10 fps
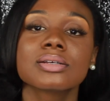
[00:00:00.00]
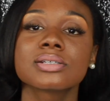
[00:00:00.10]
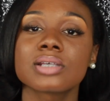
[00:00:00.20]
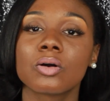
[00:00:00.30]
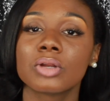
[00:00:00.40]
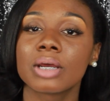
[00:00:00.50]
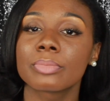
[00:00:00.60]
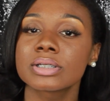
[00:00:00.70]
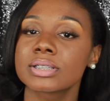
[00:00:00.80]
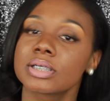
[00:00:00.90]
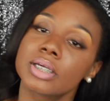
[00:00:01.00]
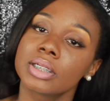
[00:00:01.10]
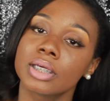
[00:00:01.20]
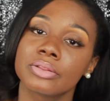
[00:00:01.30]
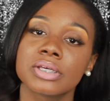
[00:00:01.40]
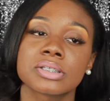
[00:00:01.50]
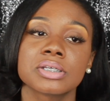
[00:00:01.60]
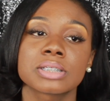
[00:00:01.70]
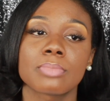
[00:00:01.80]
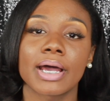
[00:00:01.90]
So number 10, and this
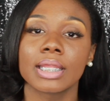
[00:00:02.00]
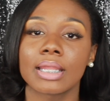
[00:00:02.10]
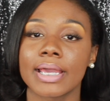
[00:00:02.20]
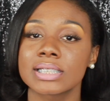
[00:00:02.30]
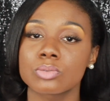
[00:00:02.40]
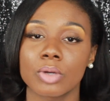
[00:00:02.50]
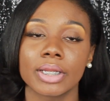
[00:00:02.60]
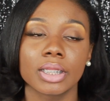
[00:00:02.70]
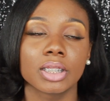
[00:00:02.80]
is my last one.